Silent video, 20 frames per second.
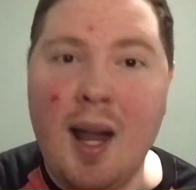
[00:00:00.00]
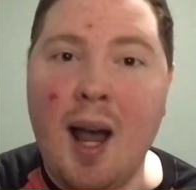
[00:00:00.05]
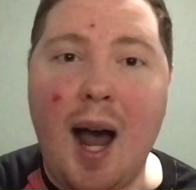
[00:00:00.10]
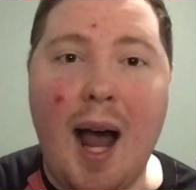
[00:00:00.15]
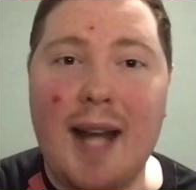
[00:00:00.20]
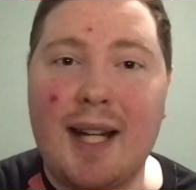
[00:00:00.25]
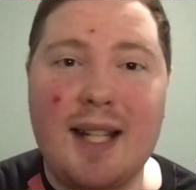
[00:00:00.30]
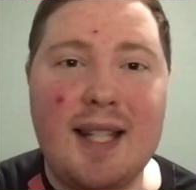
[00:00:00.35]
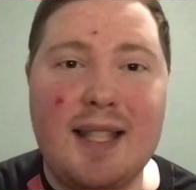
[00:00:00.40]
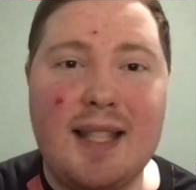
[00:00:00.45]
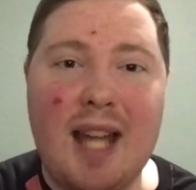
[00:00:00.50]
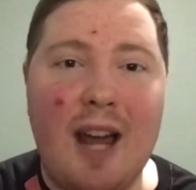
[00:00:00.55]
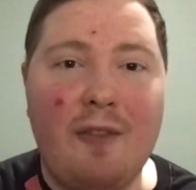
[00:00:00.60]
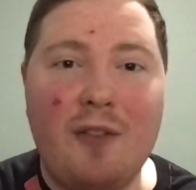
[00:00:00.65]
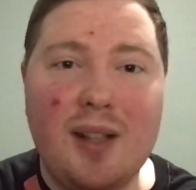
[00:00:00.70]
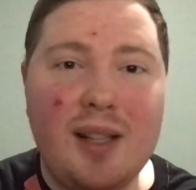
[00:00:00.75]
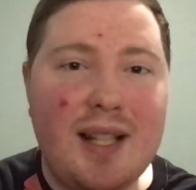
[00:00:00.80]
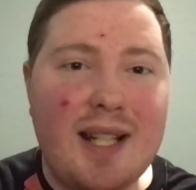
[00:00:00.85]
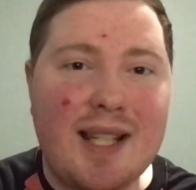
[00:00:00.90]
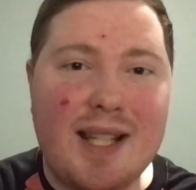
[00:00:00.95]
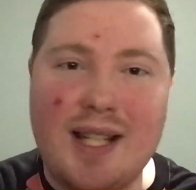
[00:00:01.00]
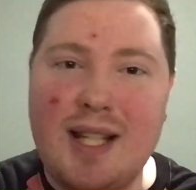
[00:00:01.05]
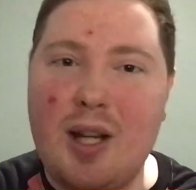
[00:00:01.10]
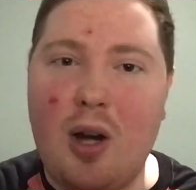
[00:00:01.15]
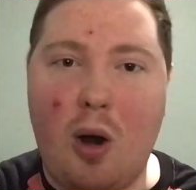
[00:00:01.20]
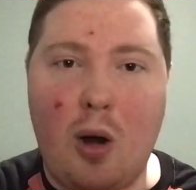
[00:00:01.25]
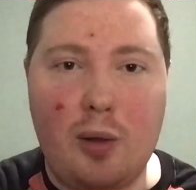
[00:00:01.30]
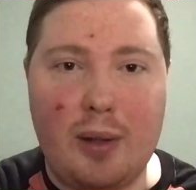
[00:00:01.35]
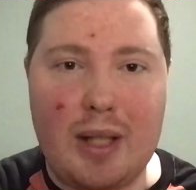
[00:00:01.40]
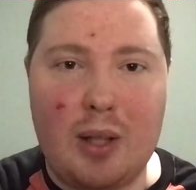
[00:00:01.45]
I could definitely see
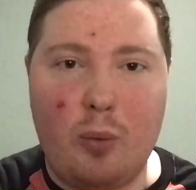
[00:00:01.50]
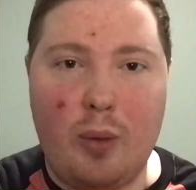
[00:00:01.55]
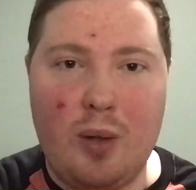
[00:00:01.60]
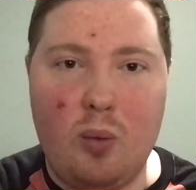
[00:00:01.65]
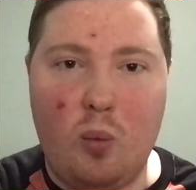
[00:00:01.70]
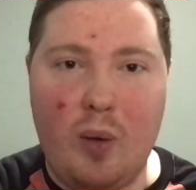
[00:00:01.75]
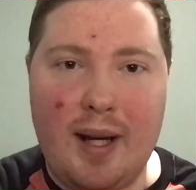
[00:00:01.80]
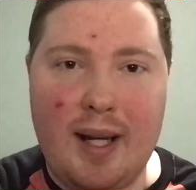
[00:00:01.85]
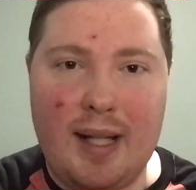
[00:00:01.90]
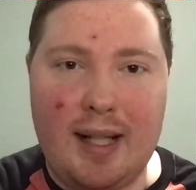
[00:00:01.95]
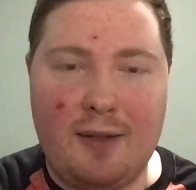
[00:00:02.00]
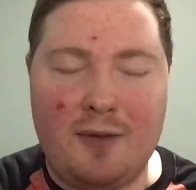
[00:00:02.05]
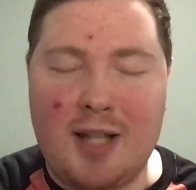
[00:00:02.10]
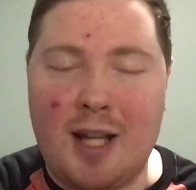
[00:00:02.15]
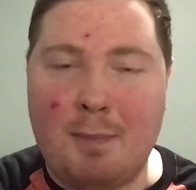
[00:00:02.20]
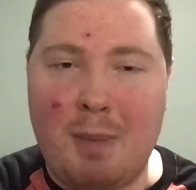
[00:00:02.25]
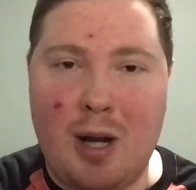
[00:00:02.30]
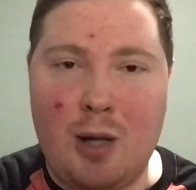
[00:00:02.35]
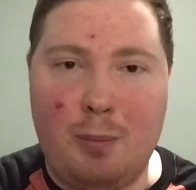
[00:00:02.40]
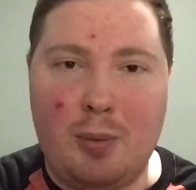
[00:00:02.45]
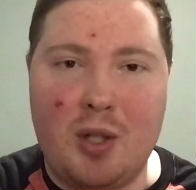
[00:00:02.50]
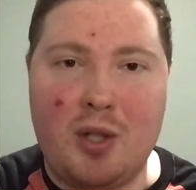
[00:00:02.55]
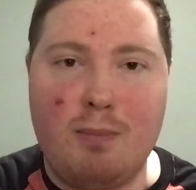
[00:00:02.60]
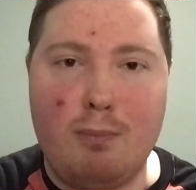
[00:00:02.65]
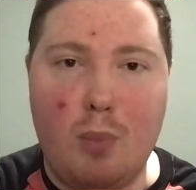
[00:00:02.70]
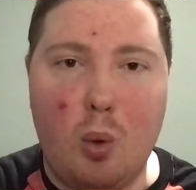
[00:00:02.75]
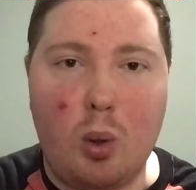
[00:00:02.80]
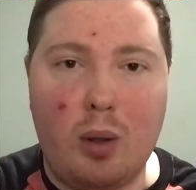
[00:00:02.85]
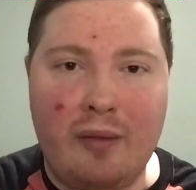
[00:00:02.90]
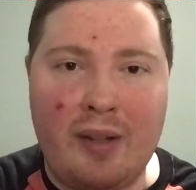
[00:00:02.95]
Harley Quinn winning if Death Battle puts
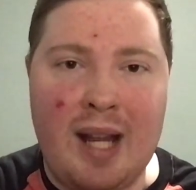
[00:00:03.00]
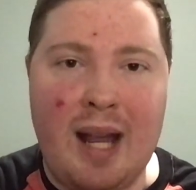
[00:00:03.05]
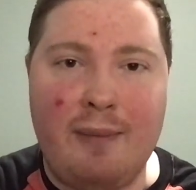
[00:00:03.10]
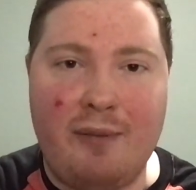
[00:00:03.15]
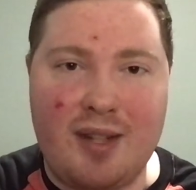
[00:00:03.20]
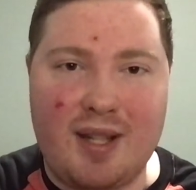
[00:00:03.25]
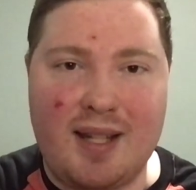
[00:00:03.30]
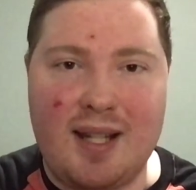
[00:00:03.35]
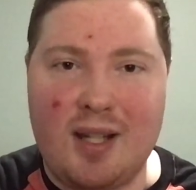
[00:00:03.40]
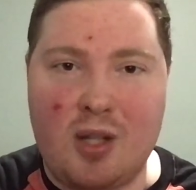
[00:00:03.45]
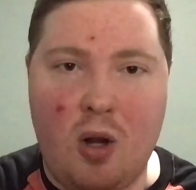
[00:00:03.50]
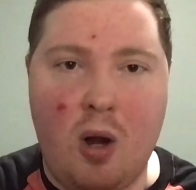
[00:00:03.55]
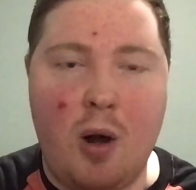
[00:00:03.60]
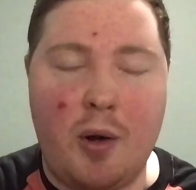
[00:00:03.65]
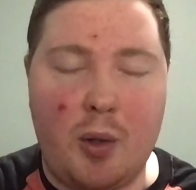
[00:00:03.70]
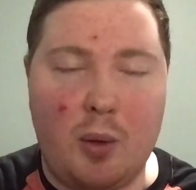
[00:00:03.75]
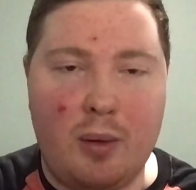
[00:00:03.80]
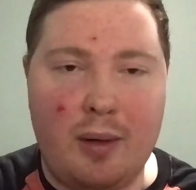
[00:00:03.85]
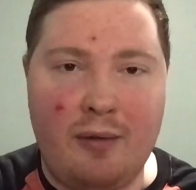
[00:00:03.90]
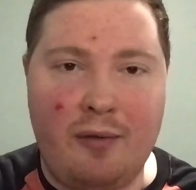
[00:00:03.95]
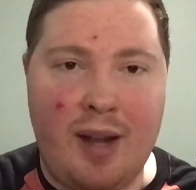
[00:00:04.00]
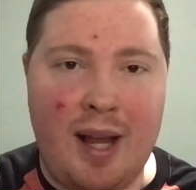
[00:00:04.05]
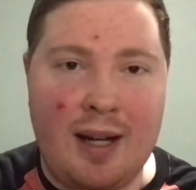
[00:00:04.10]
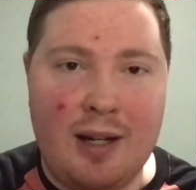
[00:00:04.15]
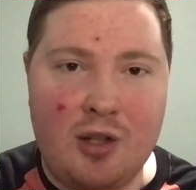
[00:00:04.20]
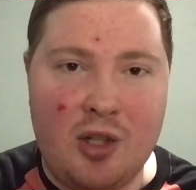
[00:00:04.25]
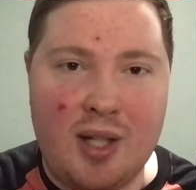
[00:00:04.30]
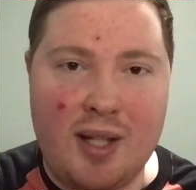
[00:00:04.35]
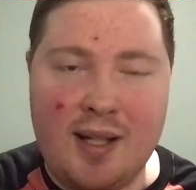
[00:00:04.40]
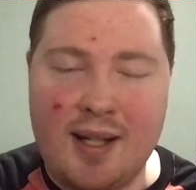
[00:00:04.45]
more of an emphasis on her
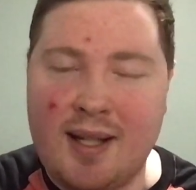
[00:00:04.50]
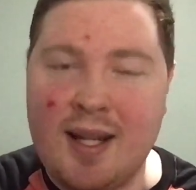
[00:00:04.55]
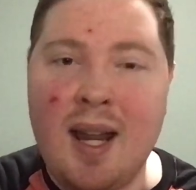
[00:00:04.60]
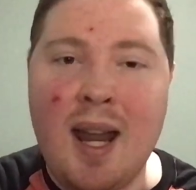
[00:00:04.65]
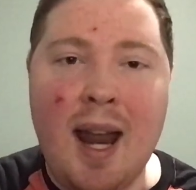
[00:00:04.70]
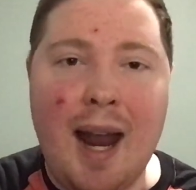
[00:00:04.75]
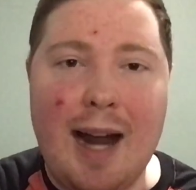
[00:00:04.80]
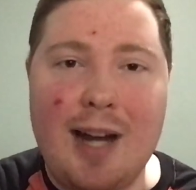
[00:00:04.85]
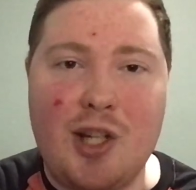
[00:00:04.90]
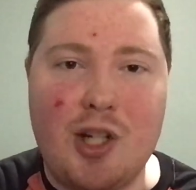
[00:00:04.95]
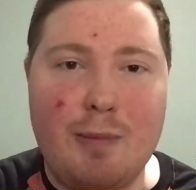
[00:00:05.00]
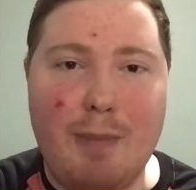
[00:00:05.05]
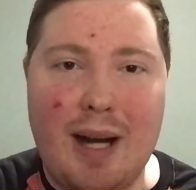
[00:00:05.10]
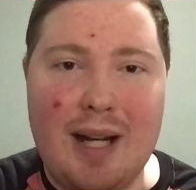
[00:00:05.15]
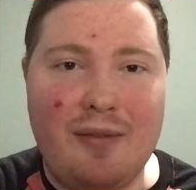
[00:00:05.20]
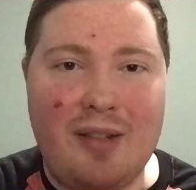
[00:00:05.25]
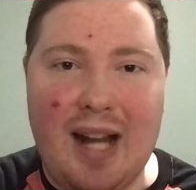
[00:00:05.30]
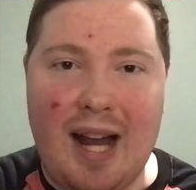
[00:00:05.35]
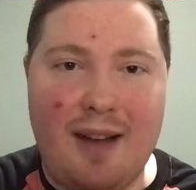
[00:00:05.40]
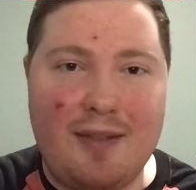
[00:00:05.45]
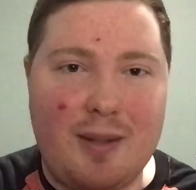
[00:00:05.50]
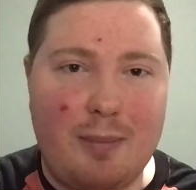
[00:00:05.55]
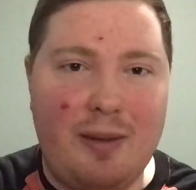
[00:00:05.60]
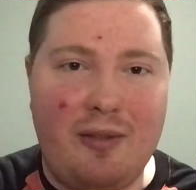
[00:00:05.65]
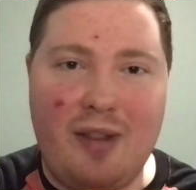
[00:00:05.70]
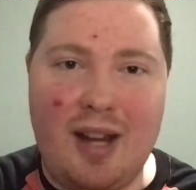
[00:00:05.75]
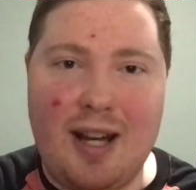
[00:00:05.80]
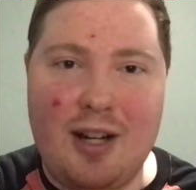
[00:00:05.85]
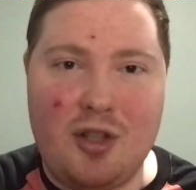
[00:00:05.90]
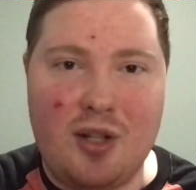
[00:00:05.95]
advantages, and she might even have some
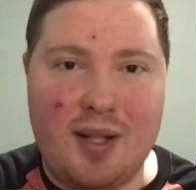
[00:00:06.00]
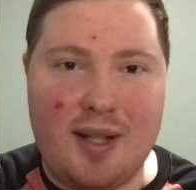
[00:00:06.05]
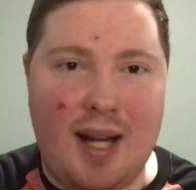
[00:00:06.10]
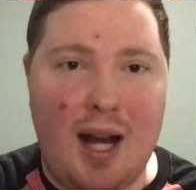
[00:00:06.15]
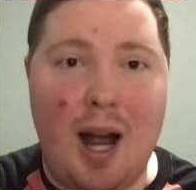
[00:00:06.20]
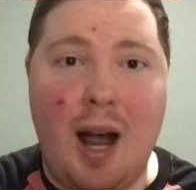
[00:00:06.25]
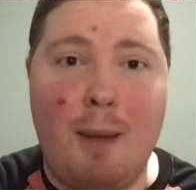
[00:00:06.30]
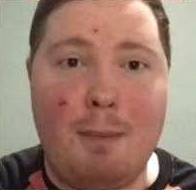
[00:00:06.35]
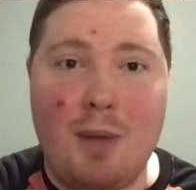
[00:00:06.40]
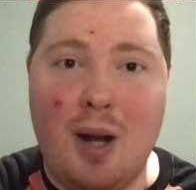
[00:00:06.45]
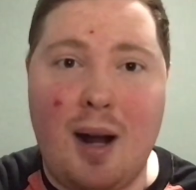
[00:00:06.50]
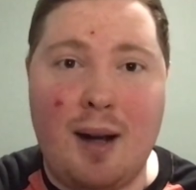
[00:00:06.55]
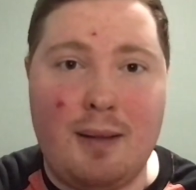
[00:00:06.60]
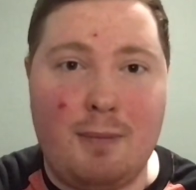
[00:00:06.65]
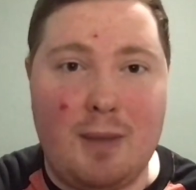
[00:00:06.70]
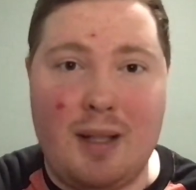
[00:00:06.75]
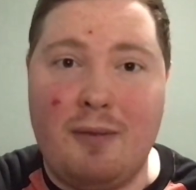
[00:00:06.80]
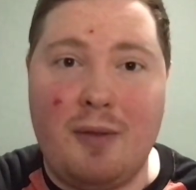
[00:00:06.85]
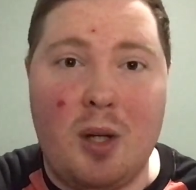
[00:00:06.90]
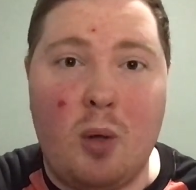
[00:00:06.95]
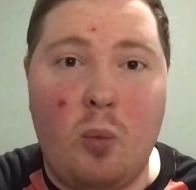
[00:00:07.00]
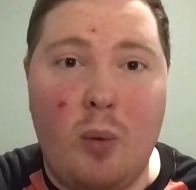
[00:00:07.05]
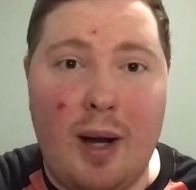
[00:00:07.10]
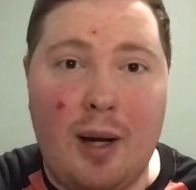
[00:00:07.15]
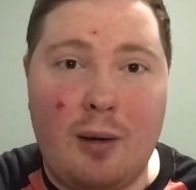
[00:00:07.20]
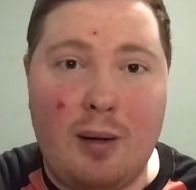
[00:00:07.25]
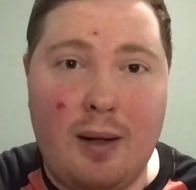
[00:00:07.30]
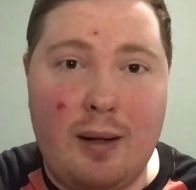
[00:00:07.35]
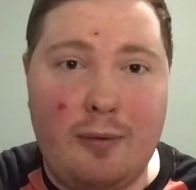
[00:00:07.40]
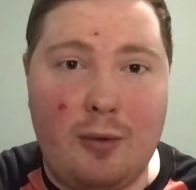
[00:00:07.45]
advantages that I'm not even
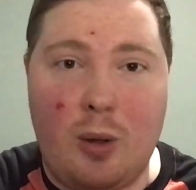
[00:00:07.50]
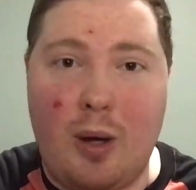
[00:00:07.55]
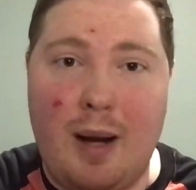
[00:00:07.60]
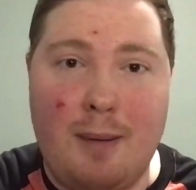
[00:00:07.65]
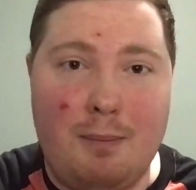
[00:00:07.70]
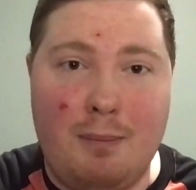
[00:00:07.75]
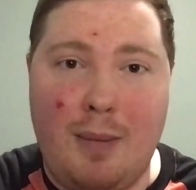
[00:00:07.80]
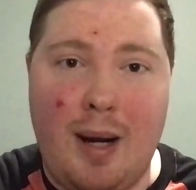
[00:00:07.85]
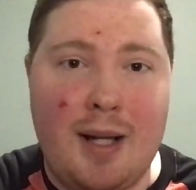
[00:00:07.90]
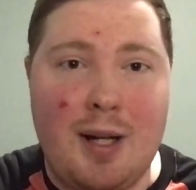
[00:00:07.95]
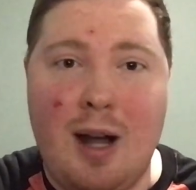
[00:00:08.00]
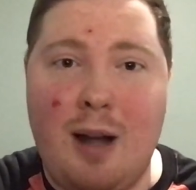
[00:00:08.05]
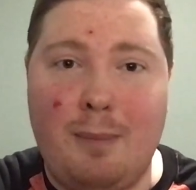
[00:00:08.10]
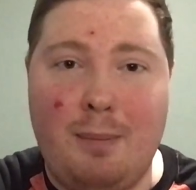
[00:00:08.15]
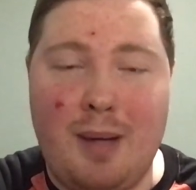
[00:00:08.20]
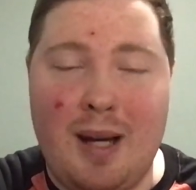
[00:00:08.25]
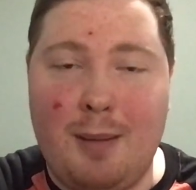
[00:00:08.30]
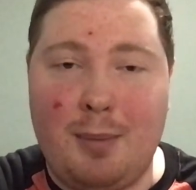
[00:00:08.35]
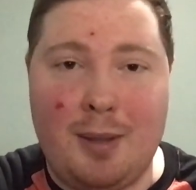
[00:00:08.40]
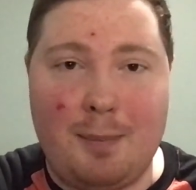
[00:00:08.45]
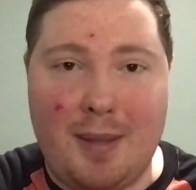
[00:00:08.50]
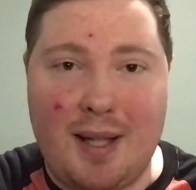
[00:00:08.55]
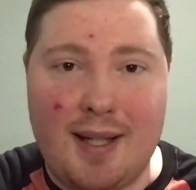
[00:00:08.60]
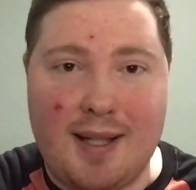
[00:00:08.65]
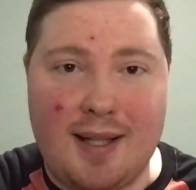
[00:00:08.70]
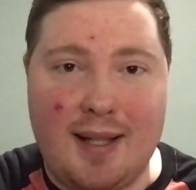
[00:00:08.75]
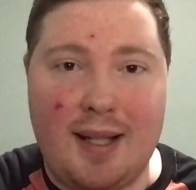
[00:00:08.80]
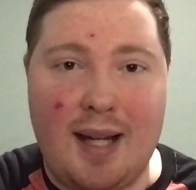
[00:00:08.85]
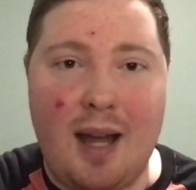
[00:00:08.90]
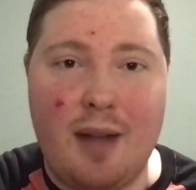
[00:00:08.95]
aware of or I might not be able to piece
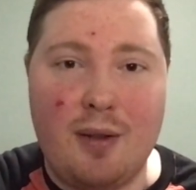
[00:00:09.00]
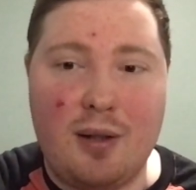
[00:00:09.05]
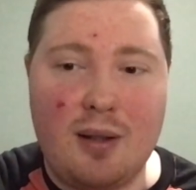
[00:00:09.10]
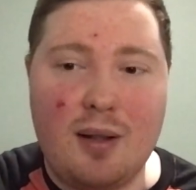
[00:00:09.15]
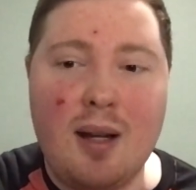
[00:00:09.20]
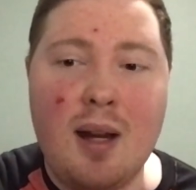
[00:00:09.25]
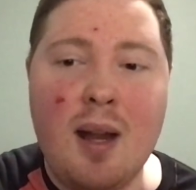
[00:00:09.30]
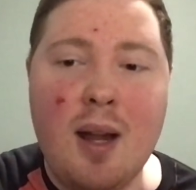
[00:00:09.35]
together.